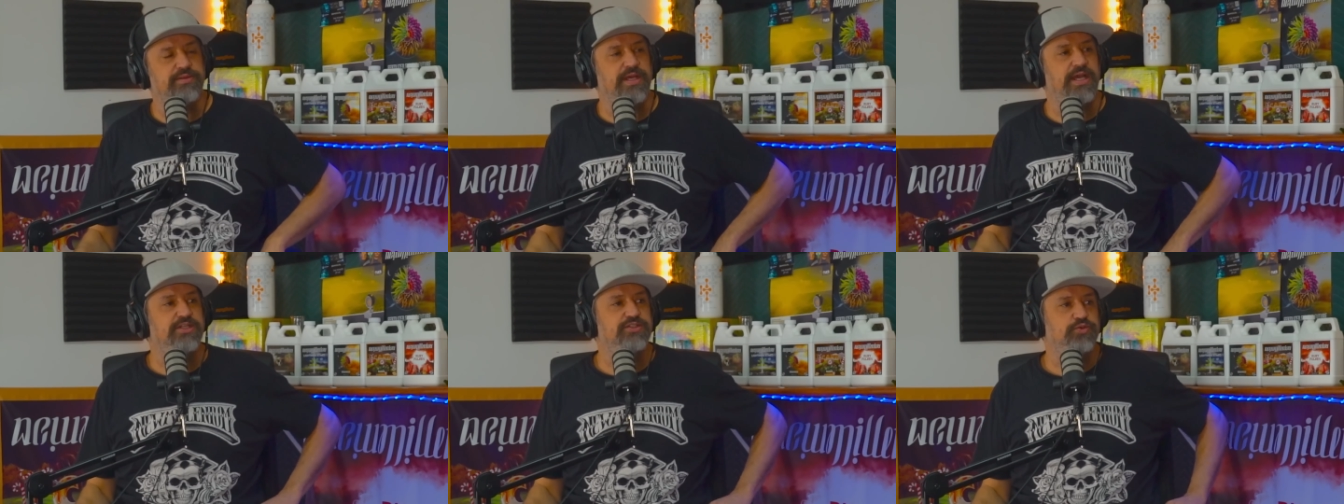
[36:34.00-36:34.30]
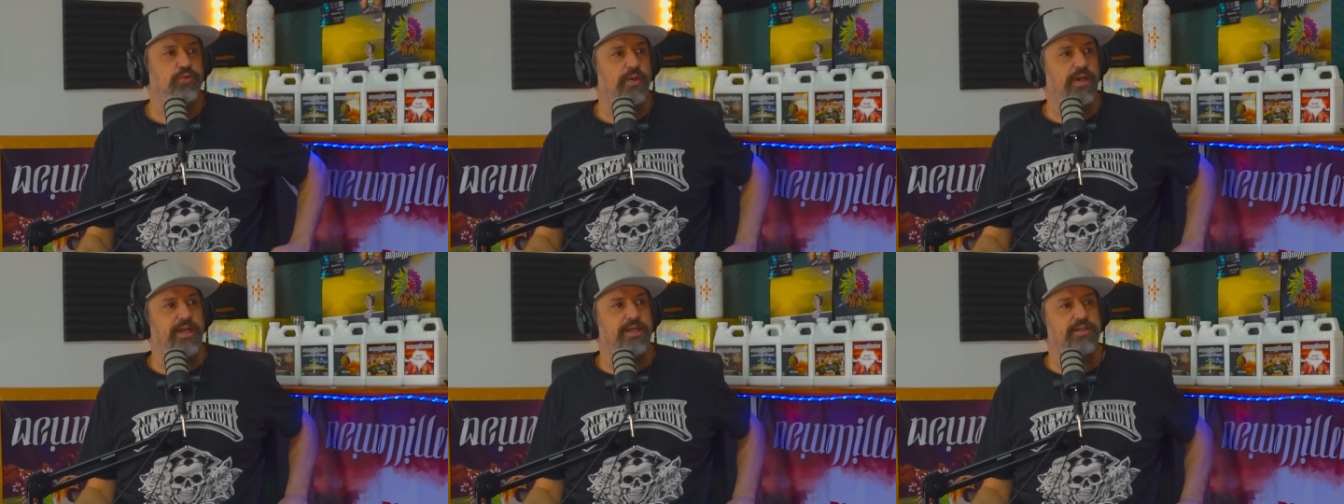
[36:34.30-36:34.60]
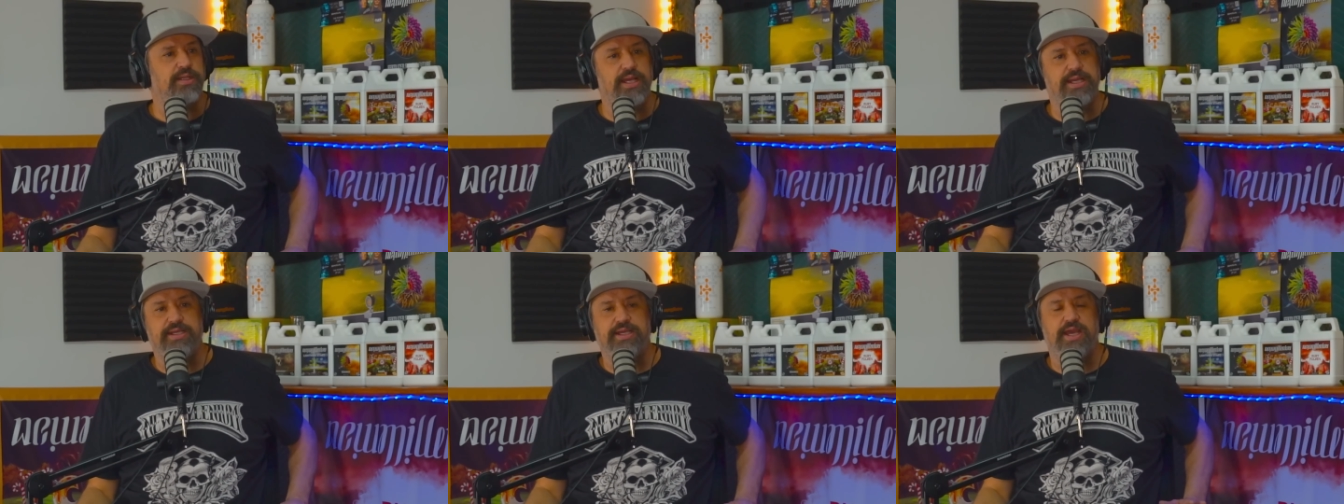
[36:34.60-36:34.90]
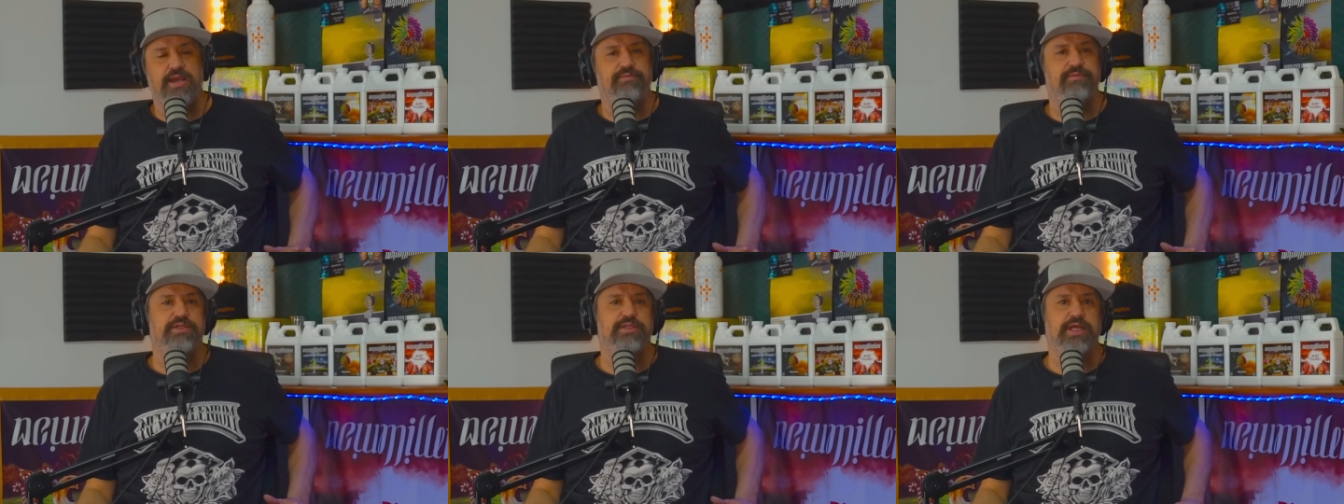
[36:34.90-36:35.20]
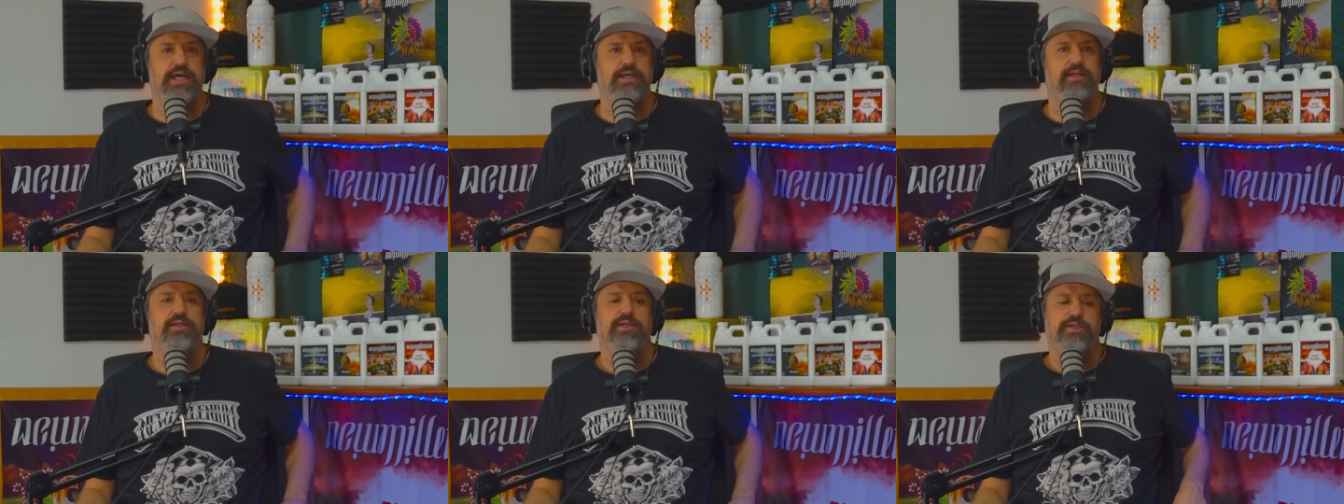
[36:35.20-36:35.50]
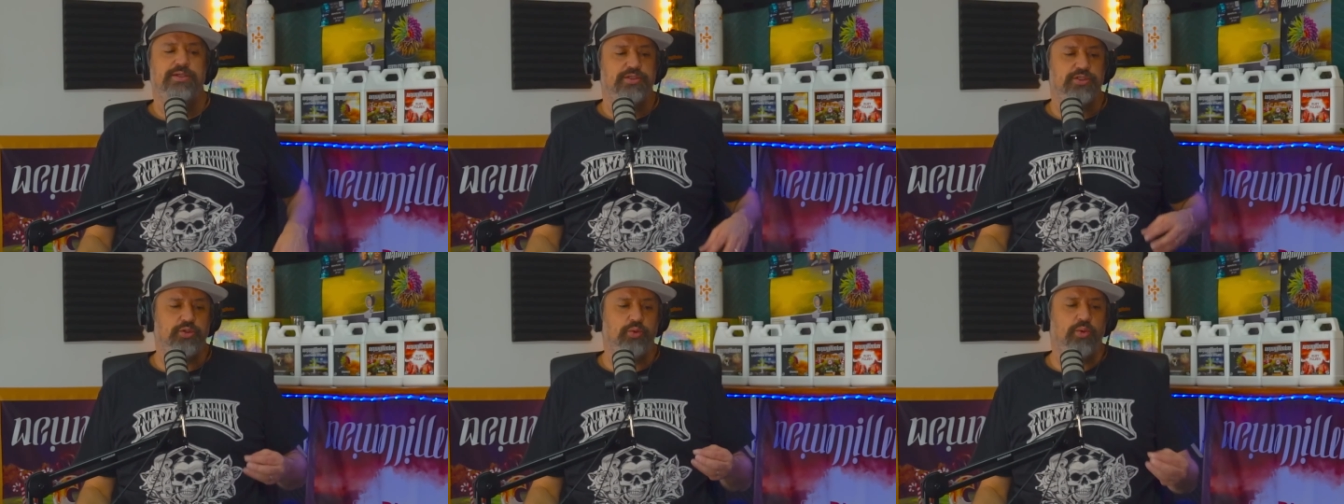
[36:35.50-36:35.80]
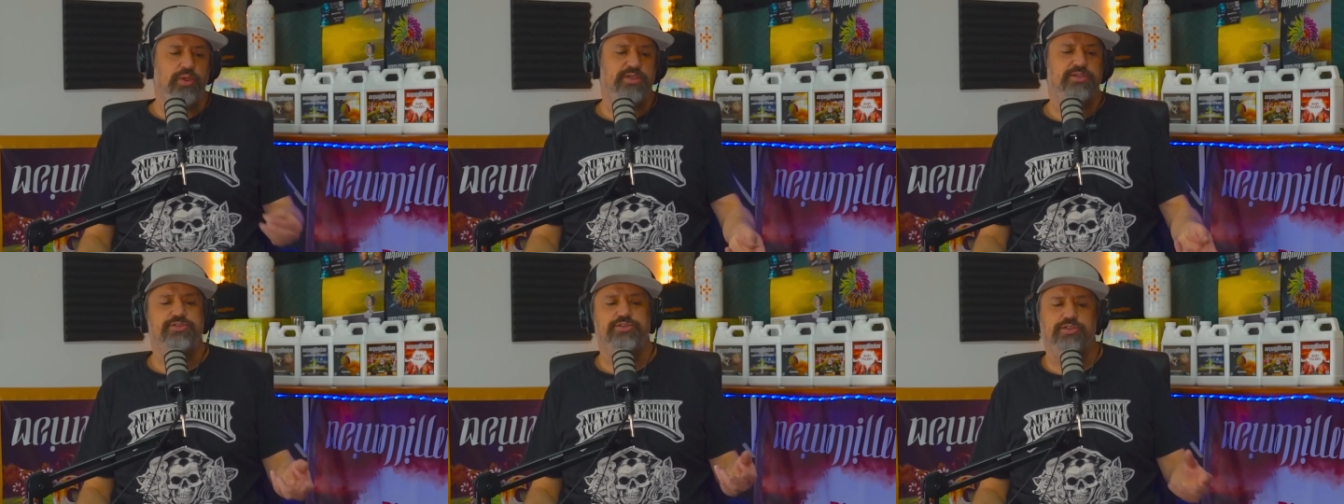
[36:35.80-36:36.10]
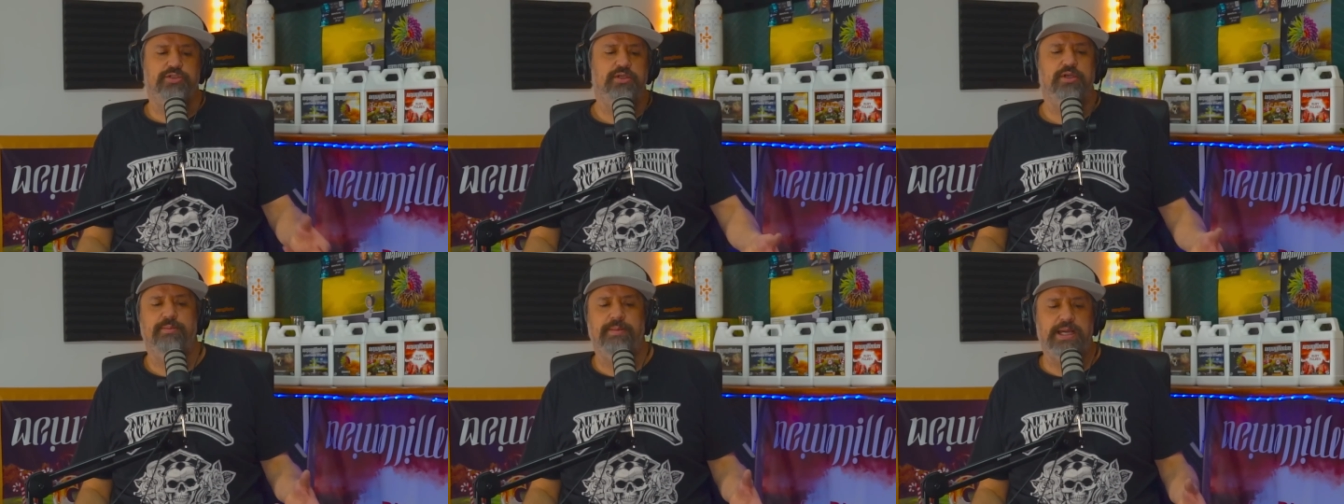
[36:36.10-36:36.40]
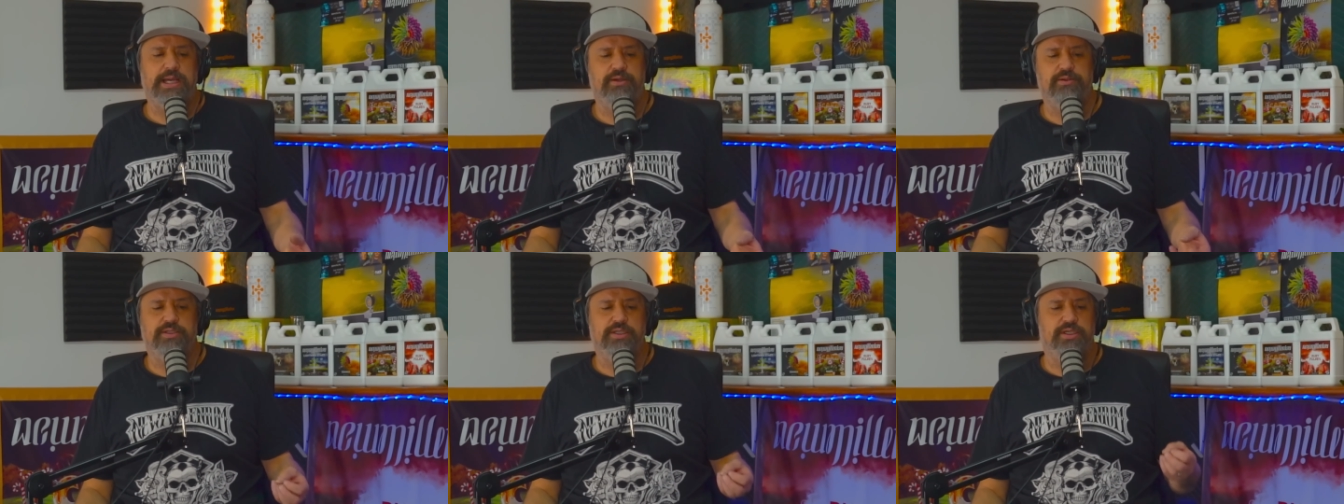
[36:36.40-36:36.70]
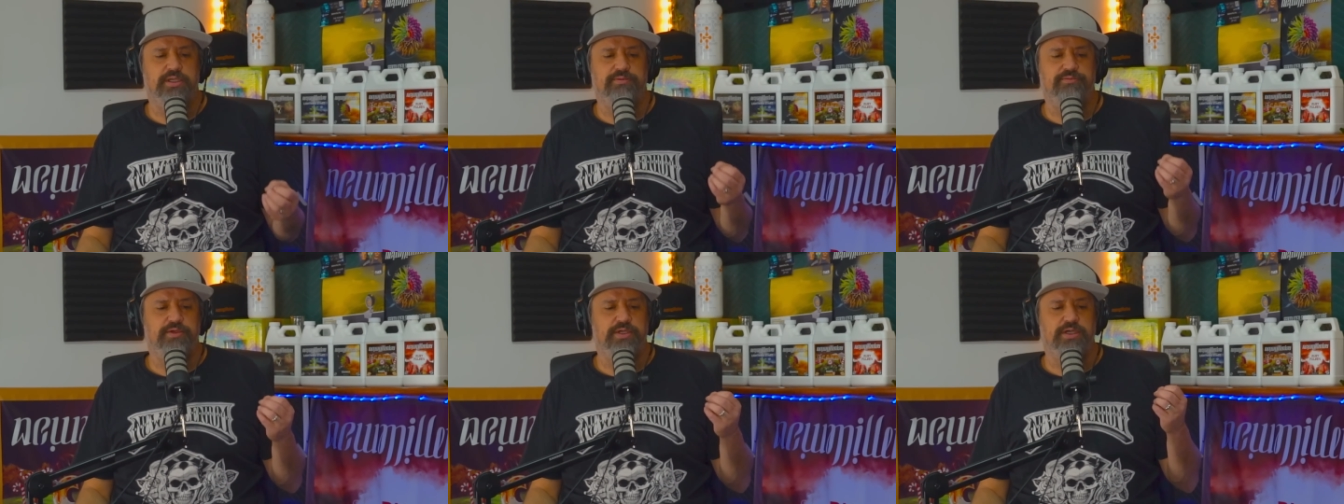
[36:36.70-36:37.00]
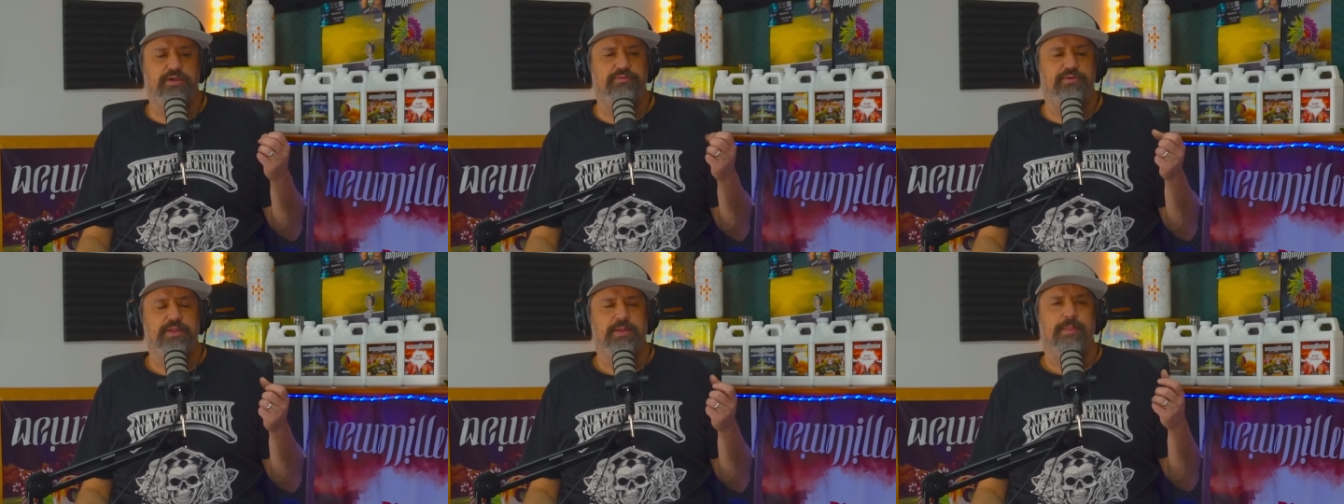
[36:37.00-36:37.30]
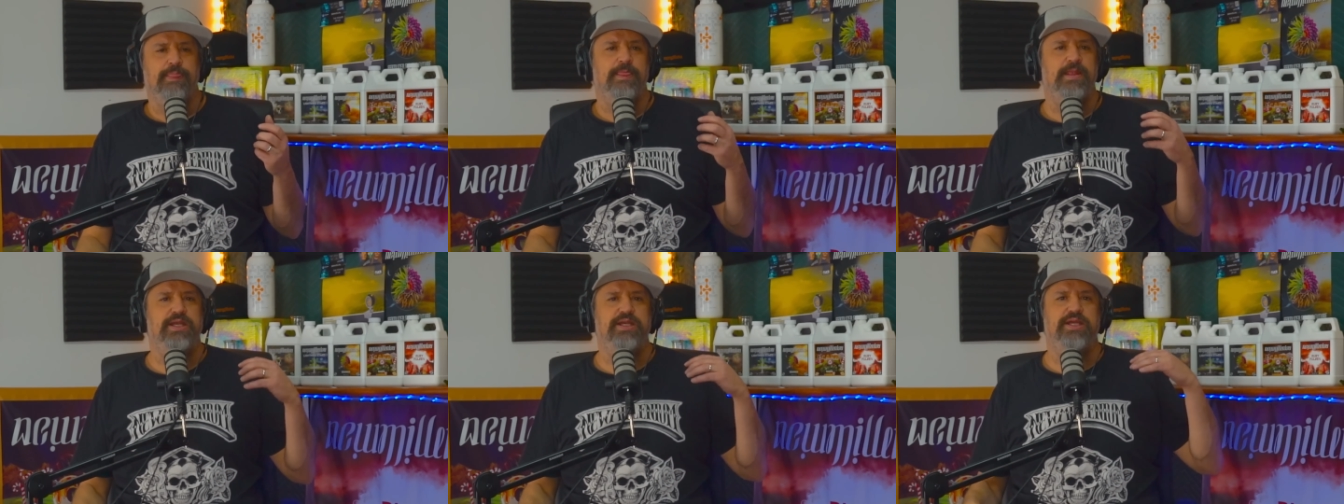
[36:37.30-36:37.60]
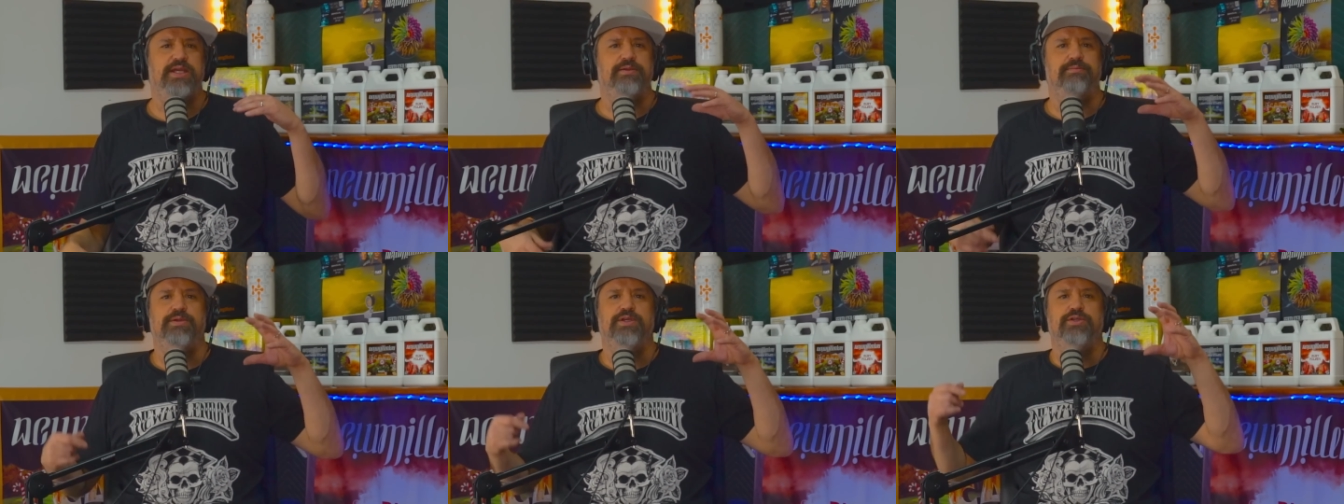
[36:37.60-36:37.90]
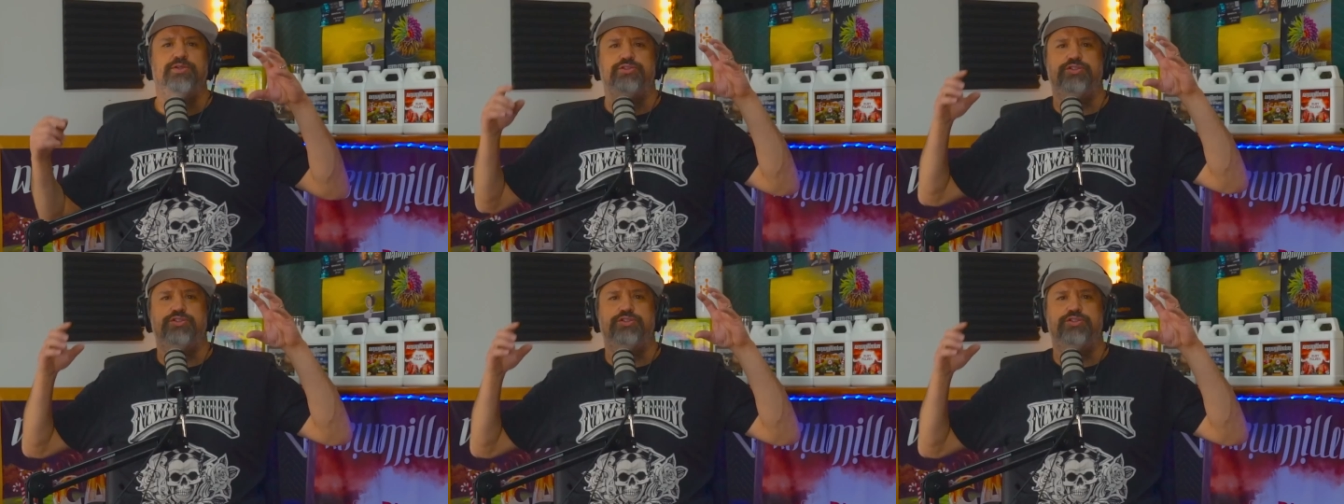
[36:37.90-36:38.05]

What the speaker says: That's why I like having that. You want a certain amount of and again,